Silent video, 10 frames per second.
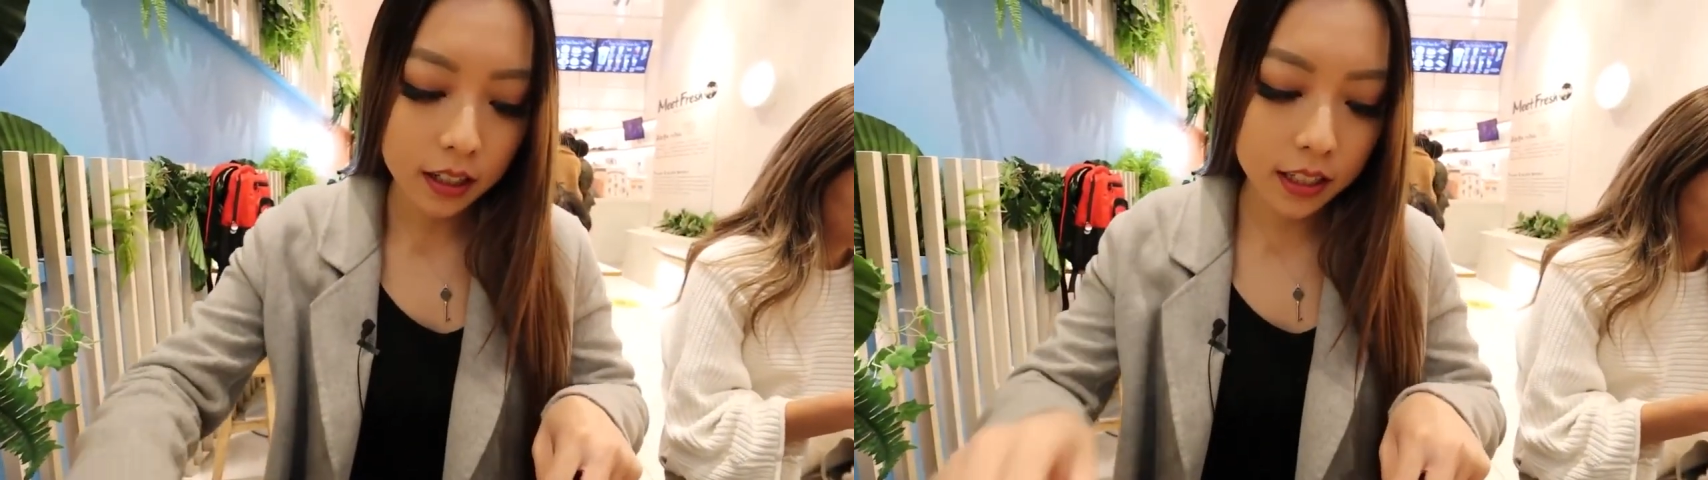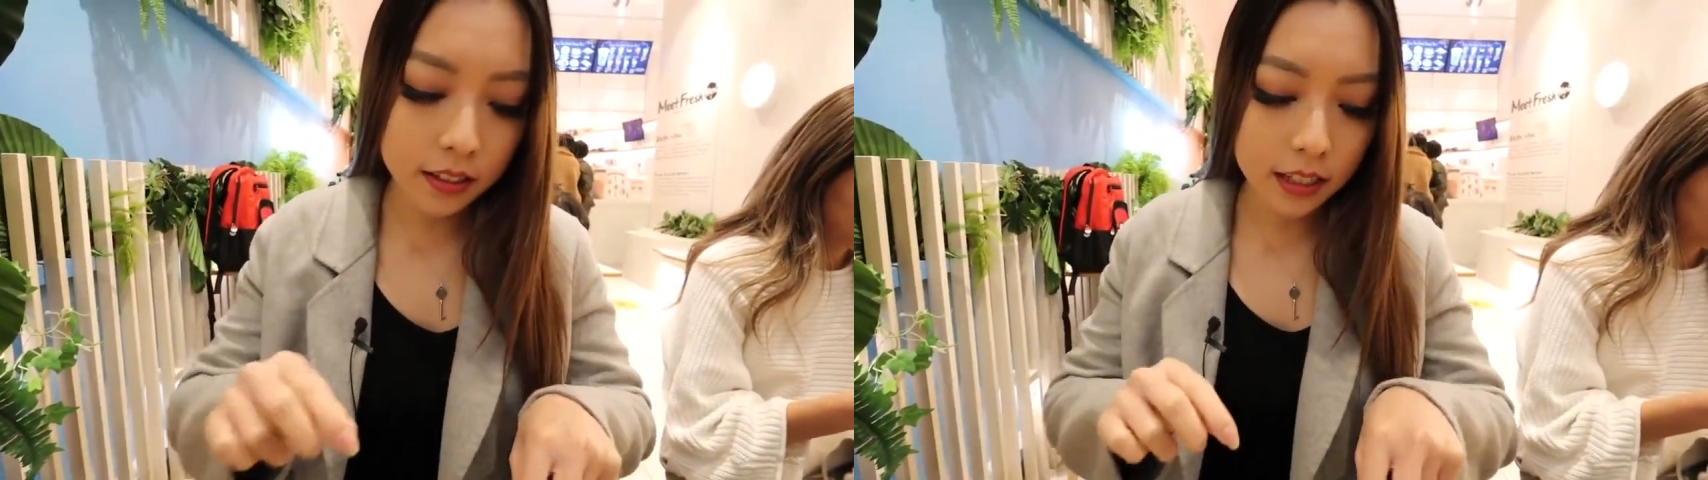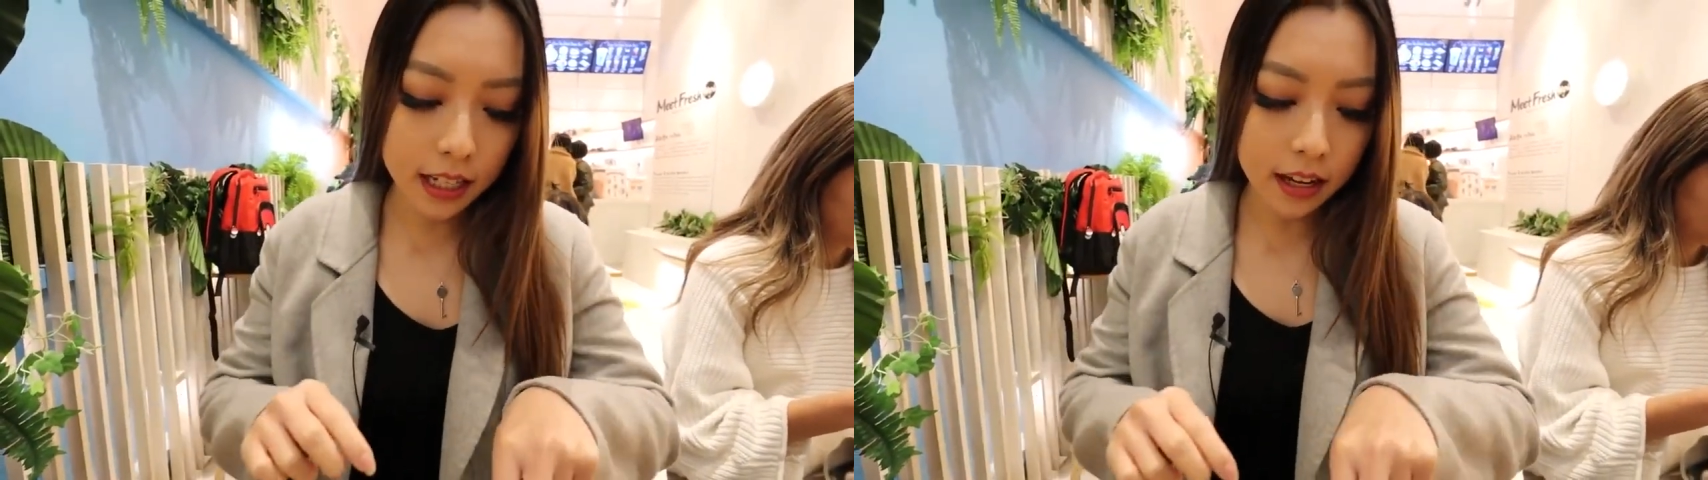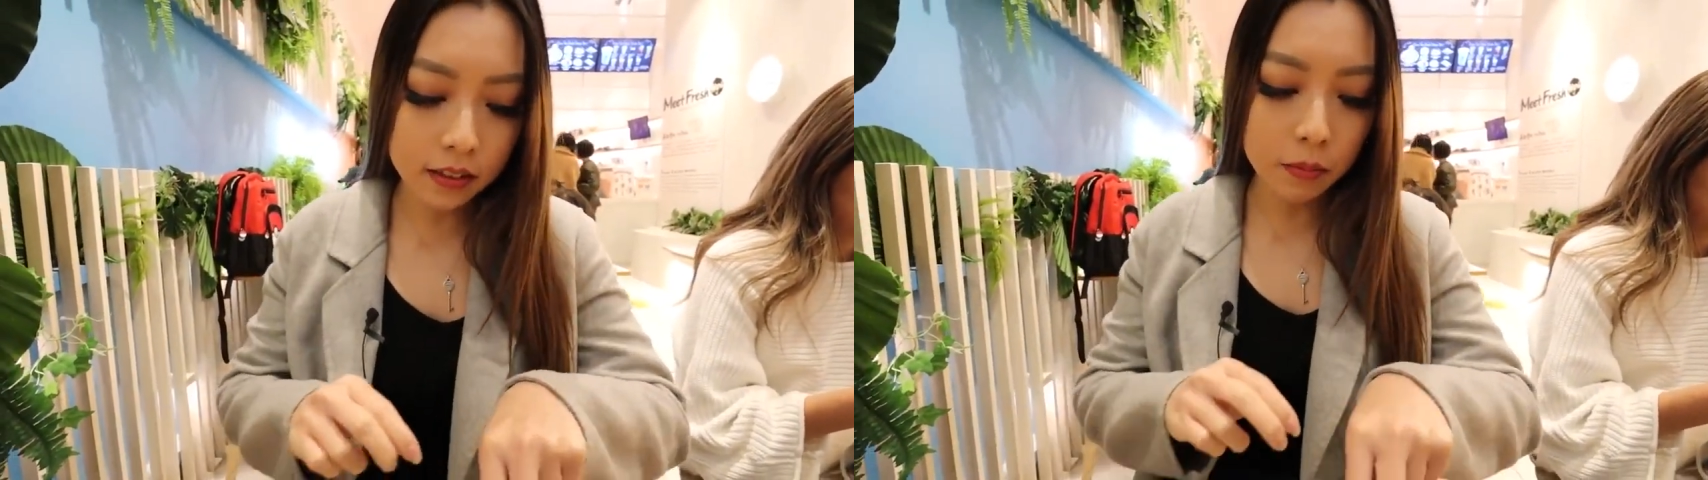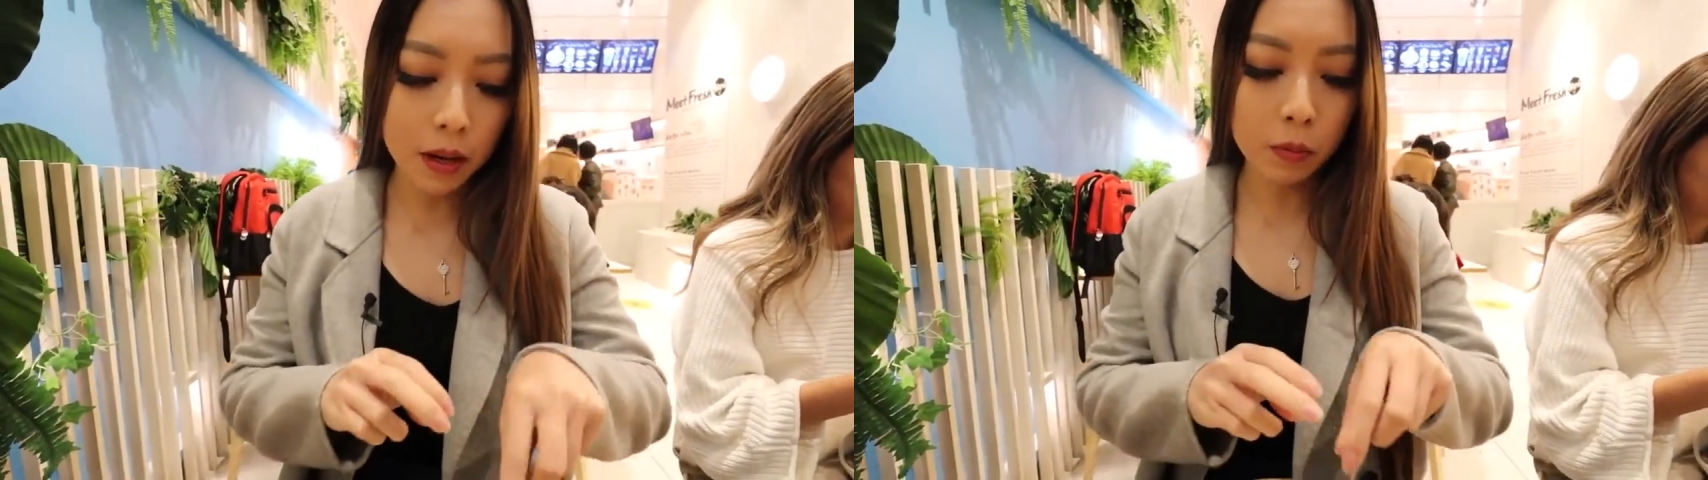just in
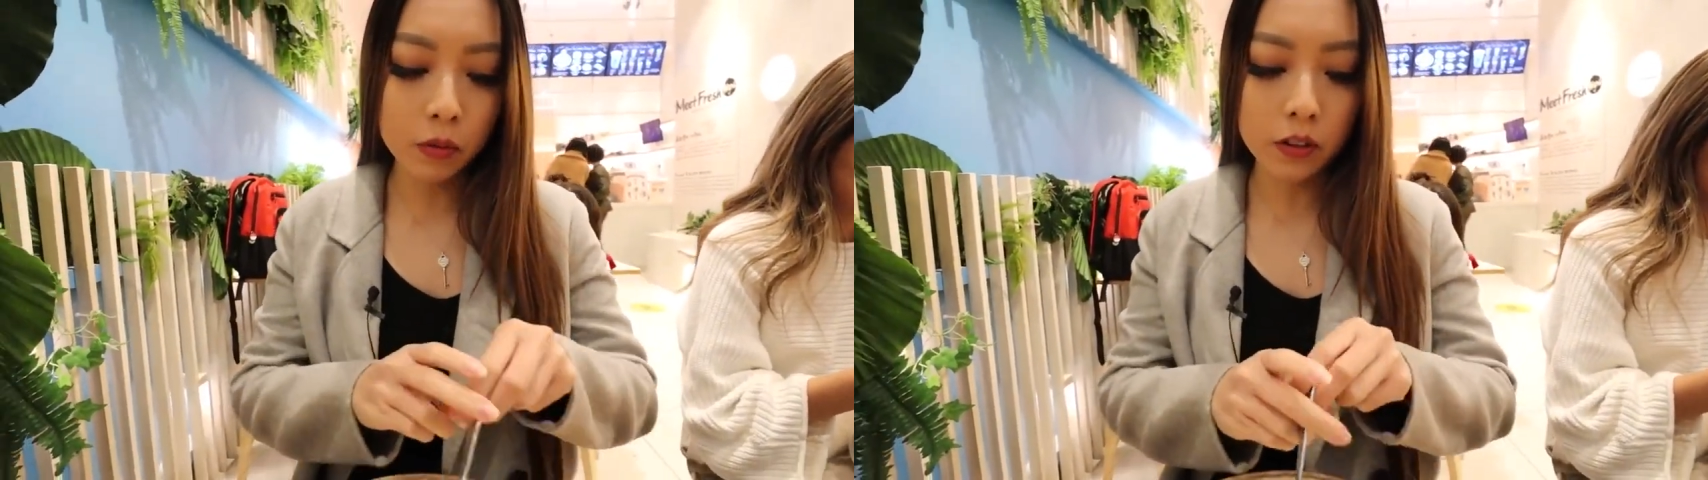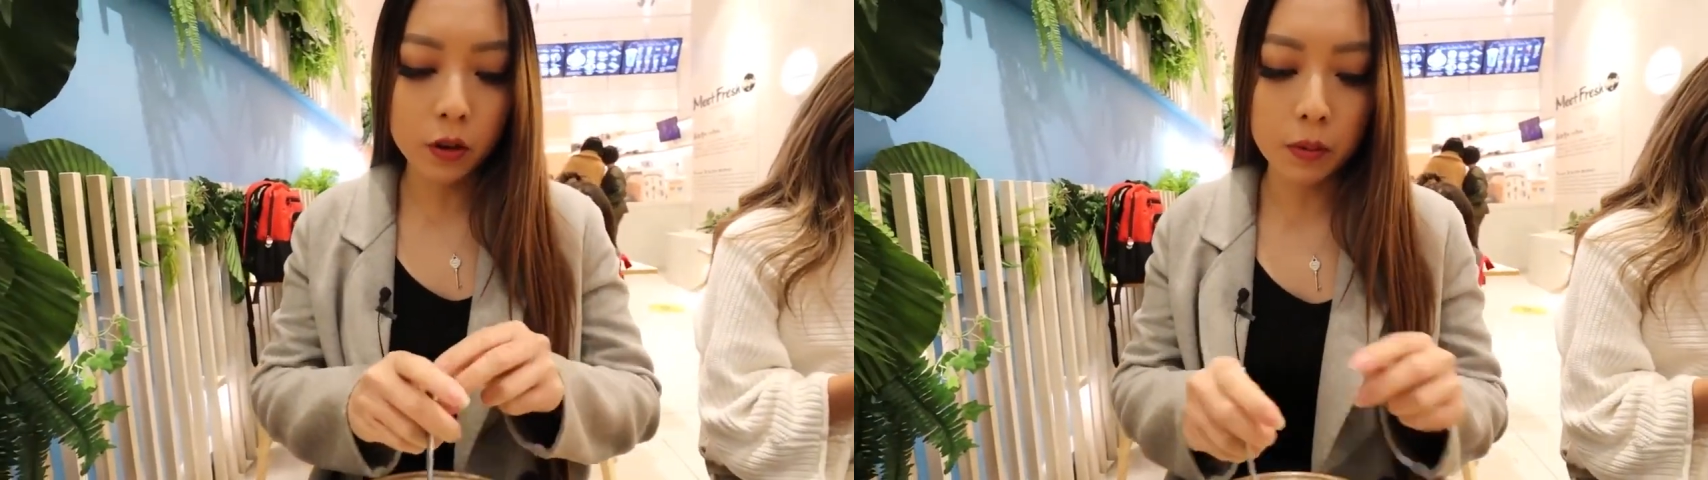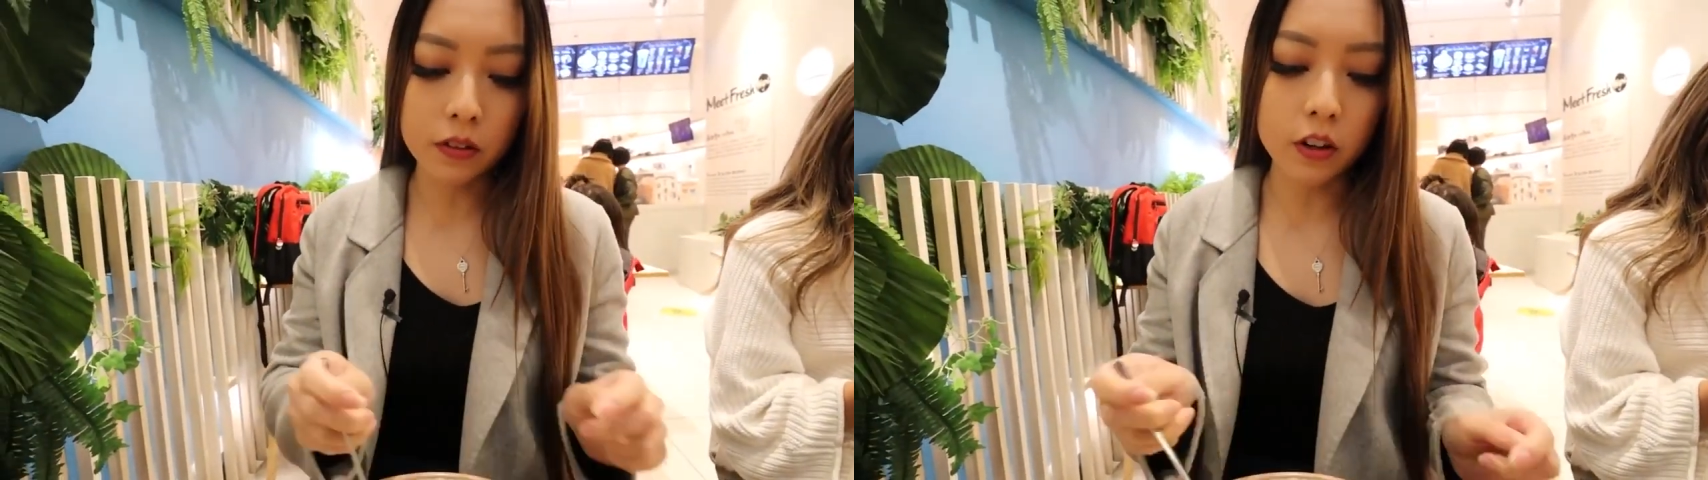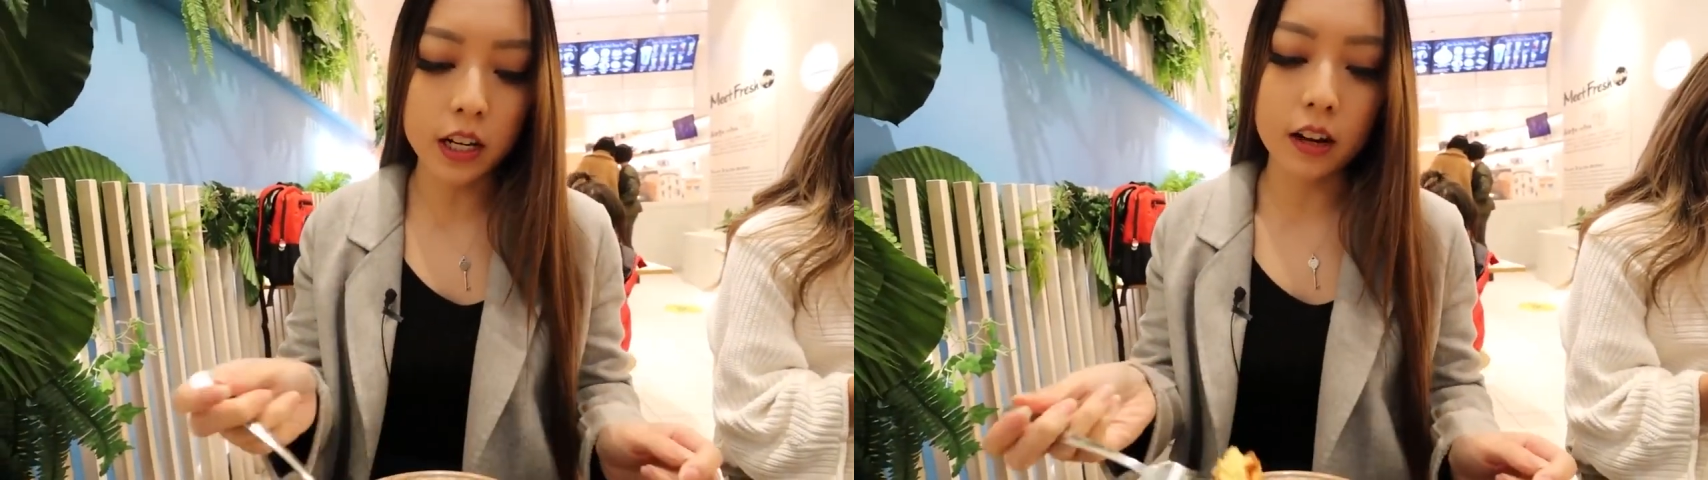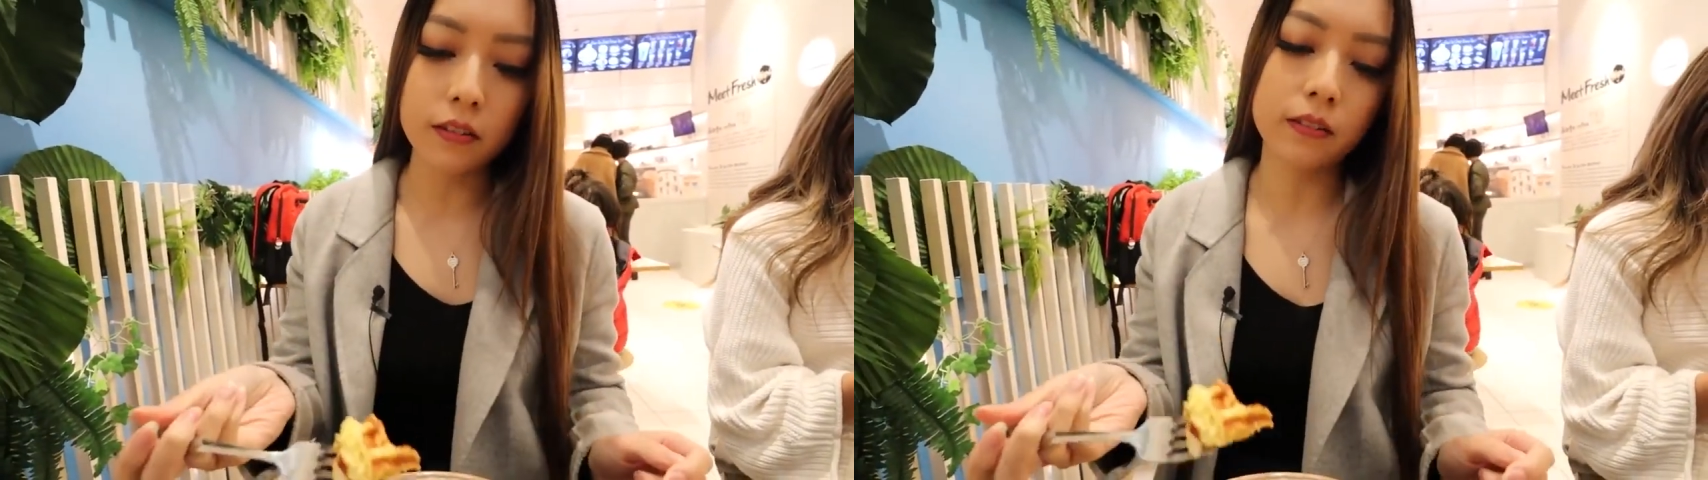case the maple syrup is not
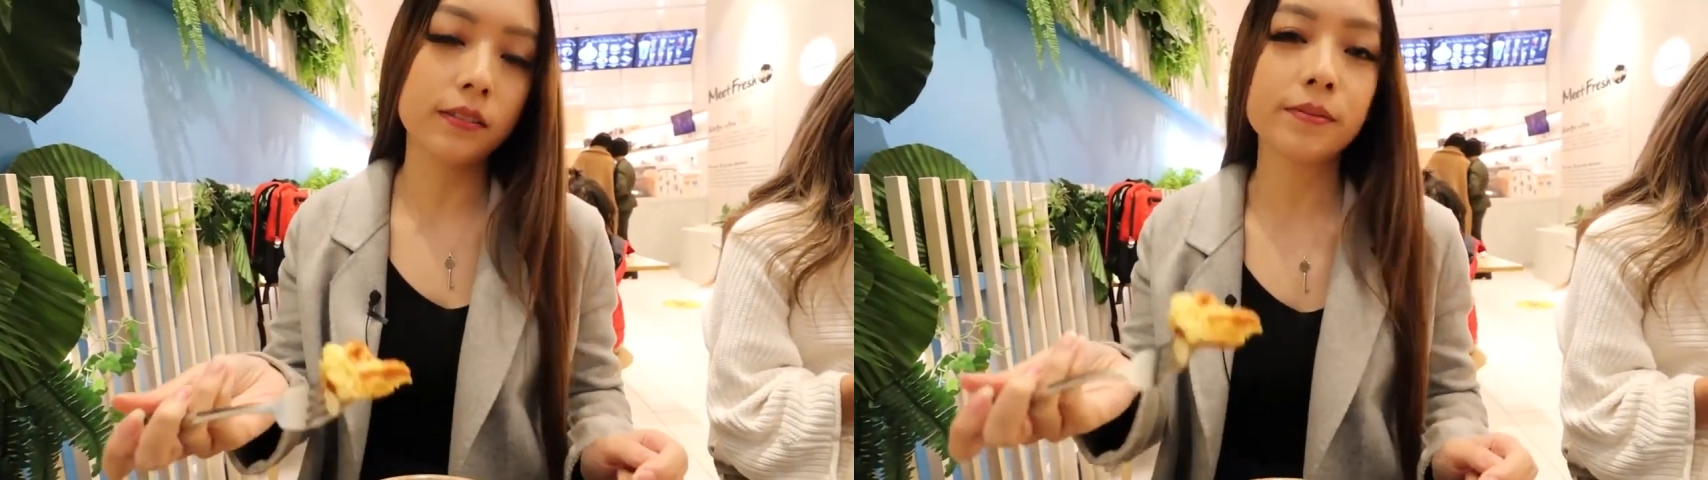enough.